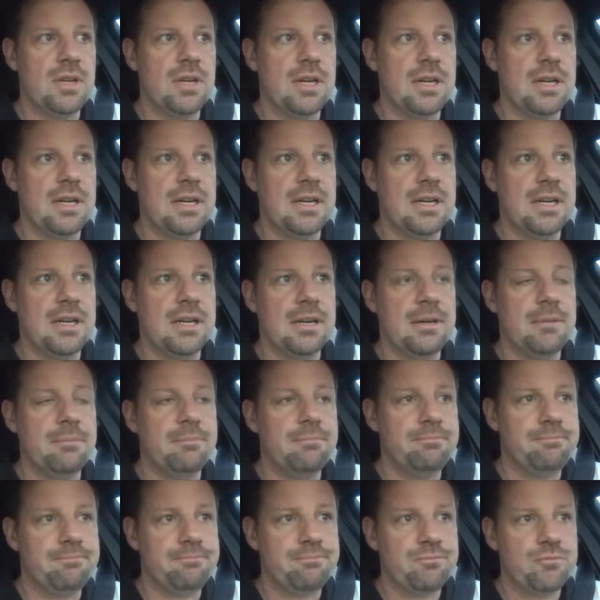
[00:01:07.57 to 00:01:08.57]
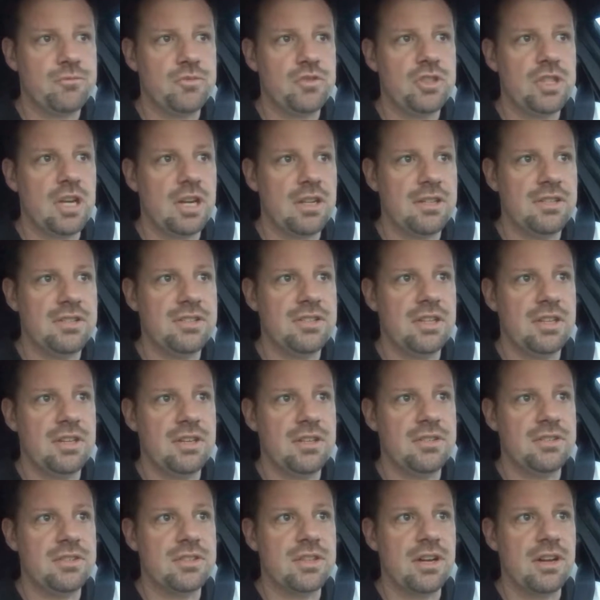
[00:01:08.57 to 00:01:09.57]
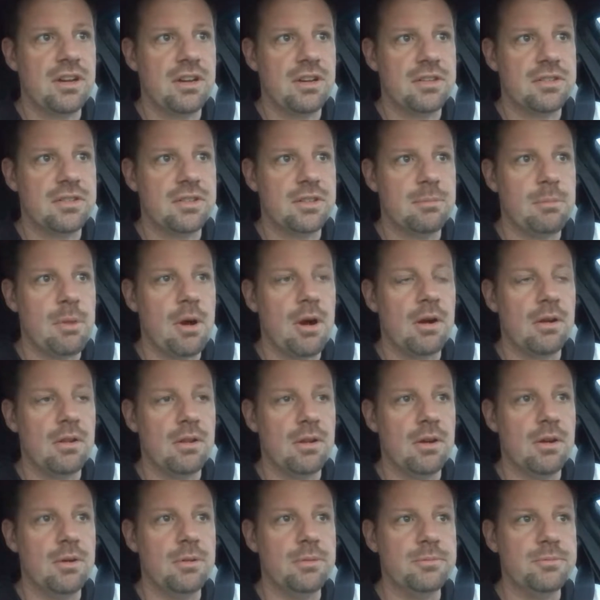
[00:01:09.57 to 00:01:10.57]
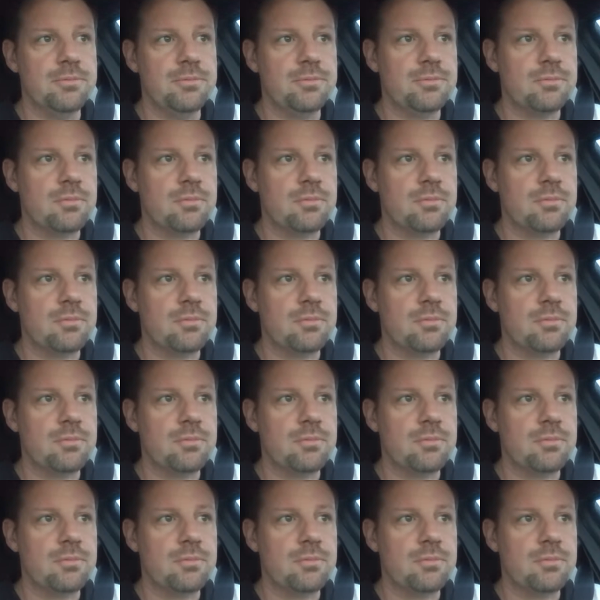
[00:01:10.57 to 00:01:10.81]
Charlize Theron's character, Marlo,